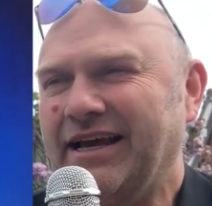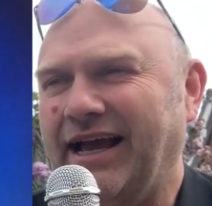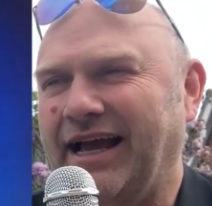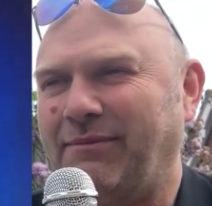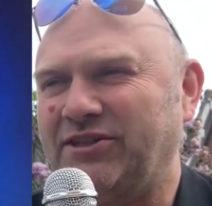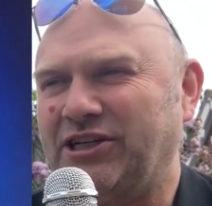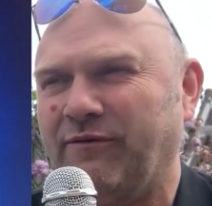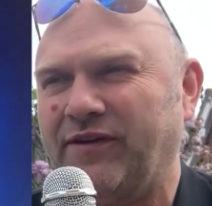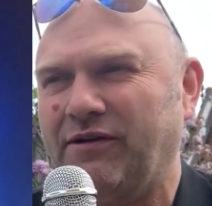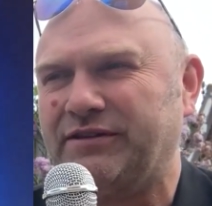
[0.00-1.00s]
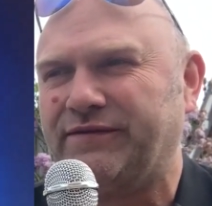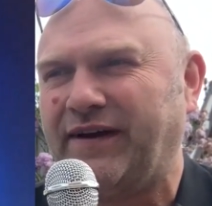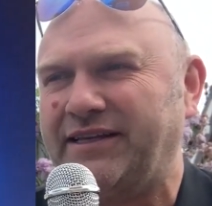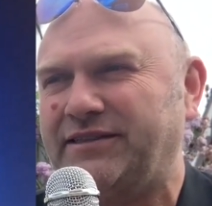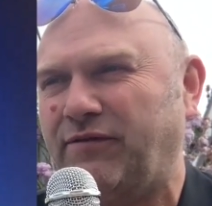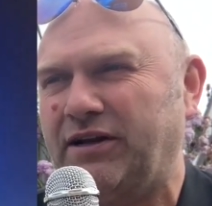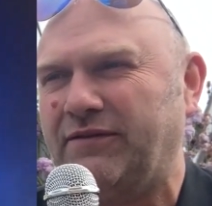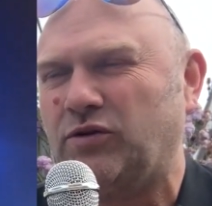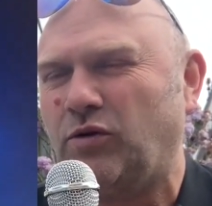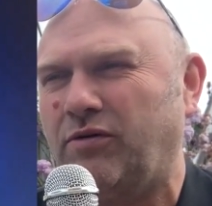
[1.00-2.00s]
And we see Copperfield's face in front,
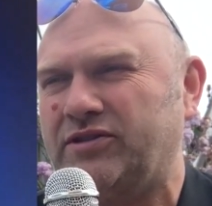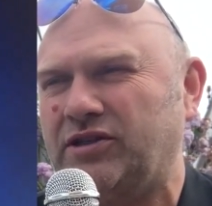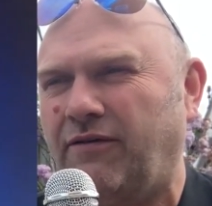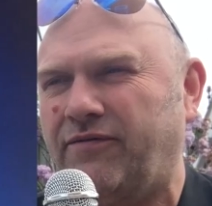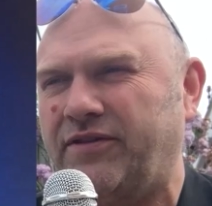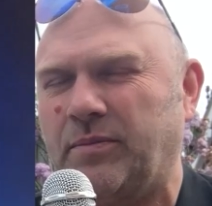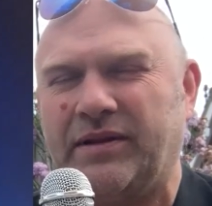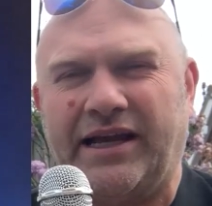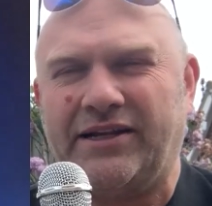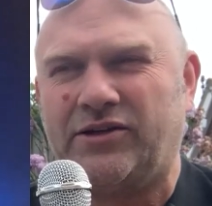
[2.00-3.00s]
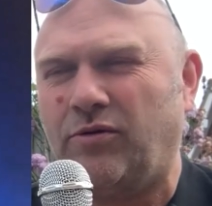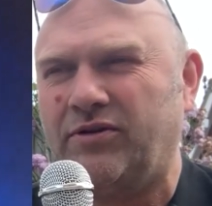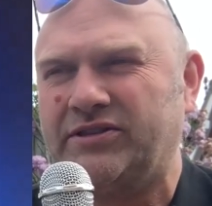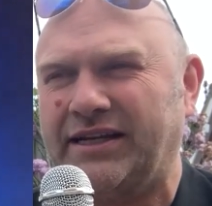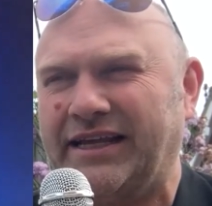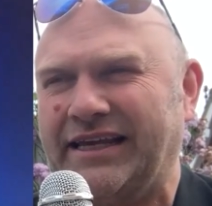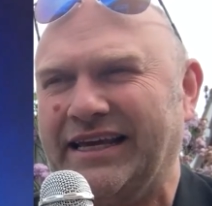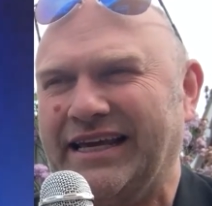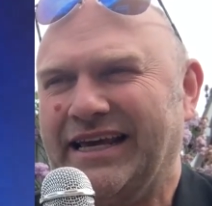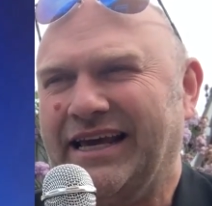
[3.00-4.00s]
of course, of the blade, of course, and he
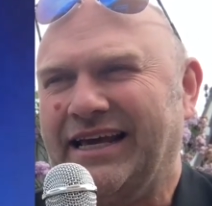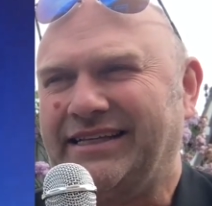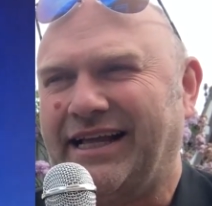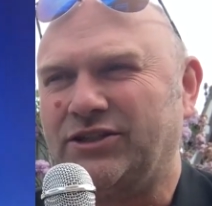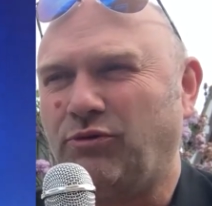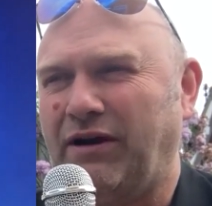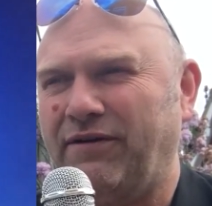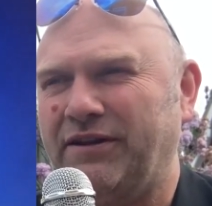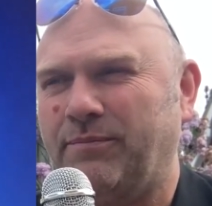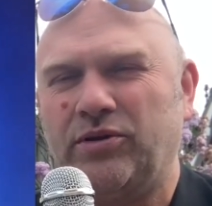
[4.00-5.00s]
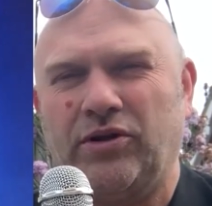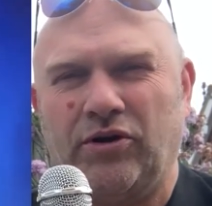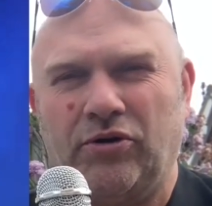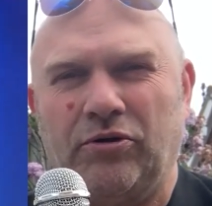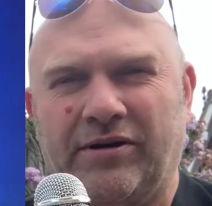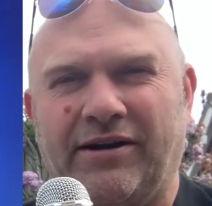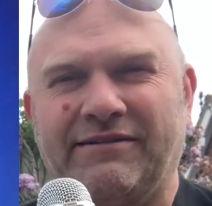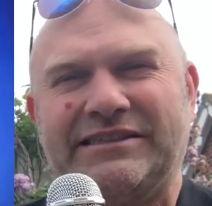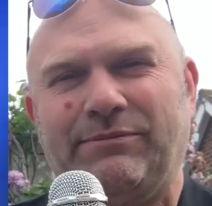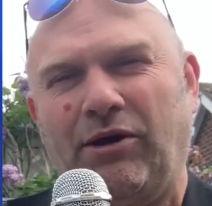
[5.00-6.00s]
stands right in front of the blue kind of
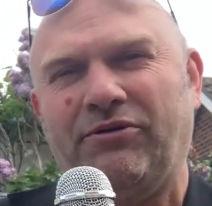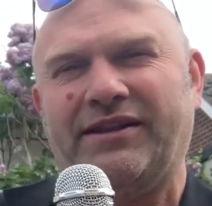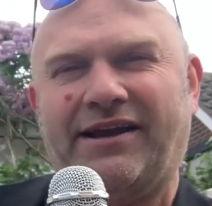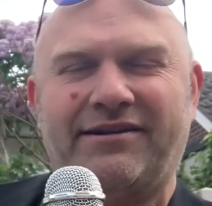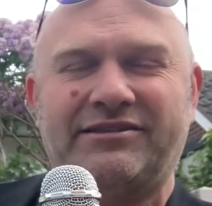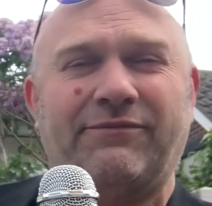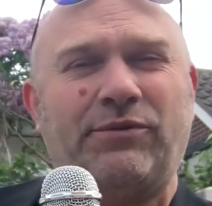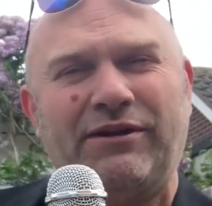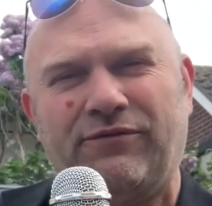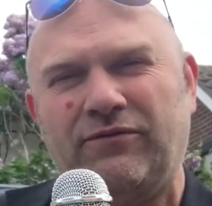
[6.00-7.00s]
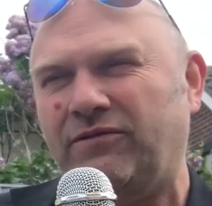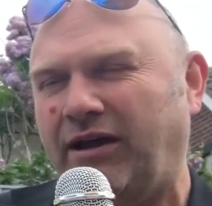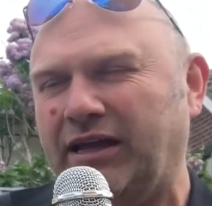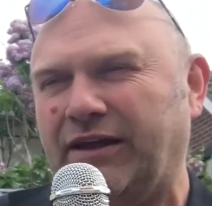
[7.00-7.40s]
smoke and that kind of stuff. Beautiful light